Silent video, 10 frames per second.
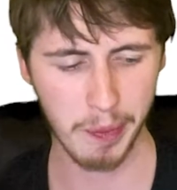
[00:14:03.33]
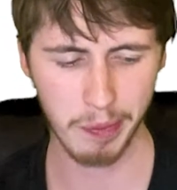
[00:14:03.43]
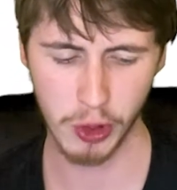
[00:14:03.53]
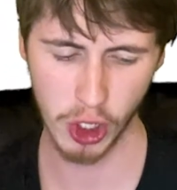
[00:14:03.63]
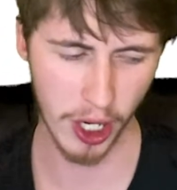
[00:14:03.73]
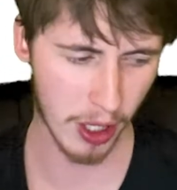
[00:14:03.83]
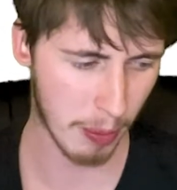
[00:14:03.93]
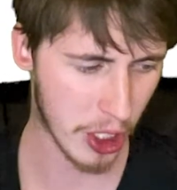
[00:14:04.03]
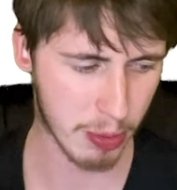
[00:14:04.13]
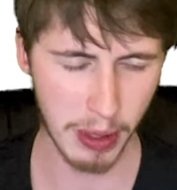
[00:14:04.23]
Showed it
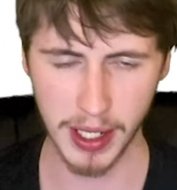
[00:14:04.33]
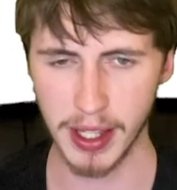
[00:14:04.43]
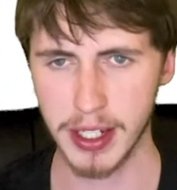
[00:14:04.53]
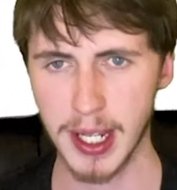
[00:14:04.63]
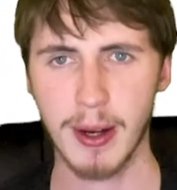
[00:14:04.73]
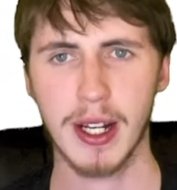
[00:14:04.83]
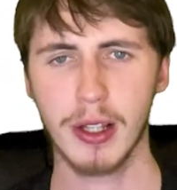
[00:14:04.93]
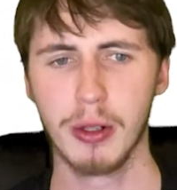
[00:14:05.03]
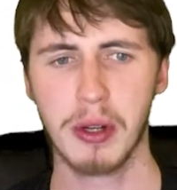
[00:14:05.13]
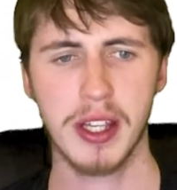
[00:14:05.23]
much better than Derek
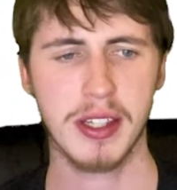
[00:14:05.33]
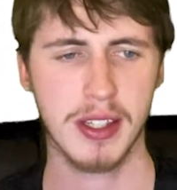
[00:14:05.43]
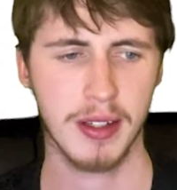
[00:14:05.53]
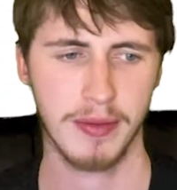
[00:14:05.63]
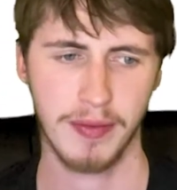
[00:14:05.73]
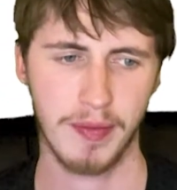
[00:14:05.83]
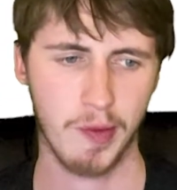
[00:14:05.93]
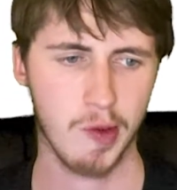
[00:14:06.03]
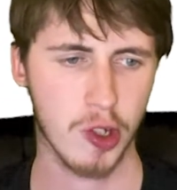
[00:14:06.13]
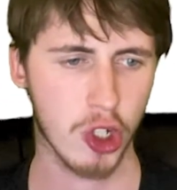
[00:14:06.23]
Lewis.
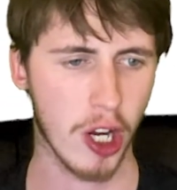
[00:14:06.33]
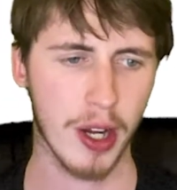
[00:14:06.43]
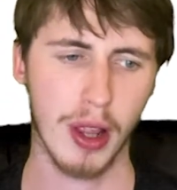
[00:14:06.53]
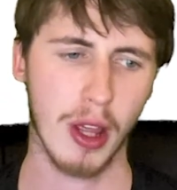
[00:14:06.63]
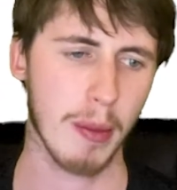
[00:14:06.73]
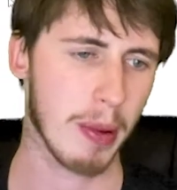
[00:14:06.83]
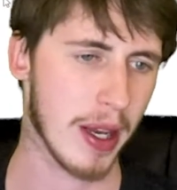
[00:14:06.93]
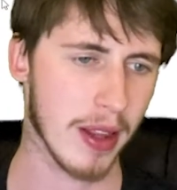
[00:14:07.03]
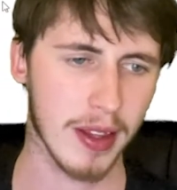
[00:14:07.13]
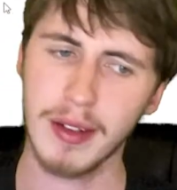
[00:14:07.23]
Showed a lot
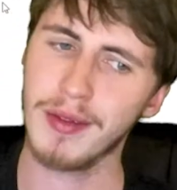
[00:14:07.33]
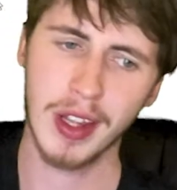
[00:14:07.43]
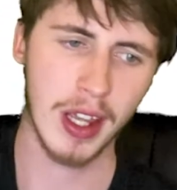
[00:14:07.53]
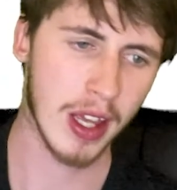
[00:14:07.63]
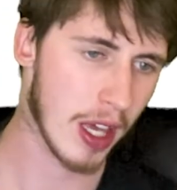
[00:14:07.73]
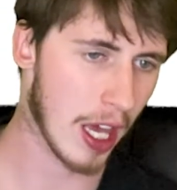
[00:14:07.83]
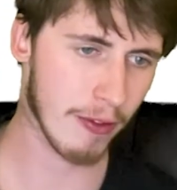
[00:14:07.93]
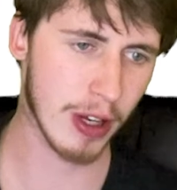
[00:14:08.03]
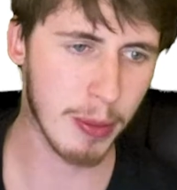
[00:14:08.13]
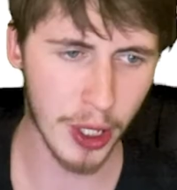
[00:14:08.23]
better than
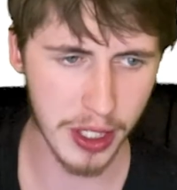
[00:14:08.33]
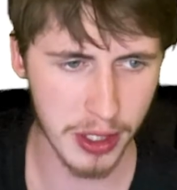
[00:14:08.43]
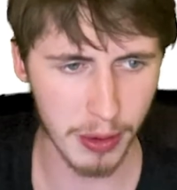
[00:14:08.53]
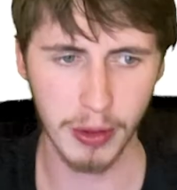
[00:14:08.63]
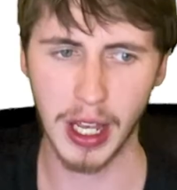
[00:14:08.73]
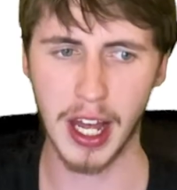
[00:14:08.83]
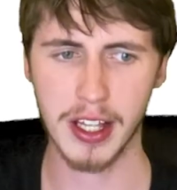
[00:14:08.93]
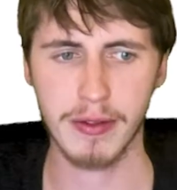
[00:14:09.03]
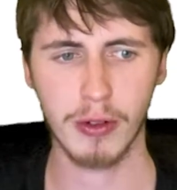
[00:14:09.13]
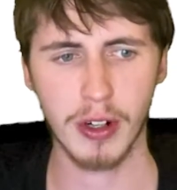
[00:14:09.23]
everybody Ciryl
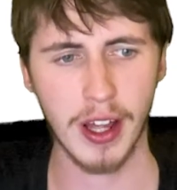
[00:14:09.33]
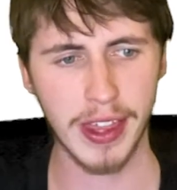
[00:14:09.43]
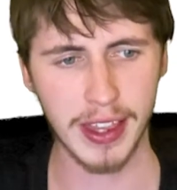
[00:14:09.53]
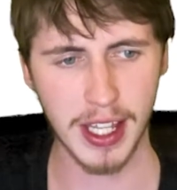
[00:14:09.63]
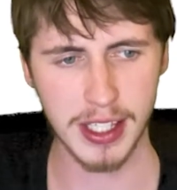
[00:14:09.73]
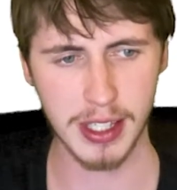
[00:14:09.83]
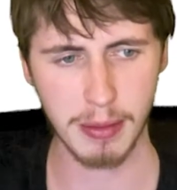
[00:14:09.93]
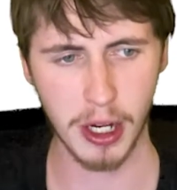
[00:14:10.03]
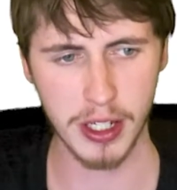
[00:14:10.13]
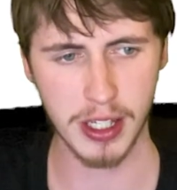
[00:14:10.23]
Gane's fought. I think that's the most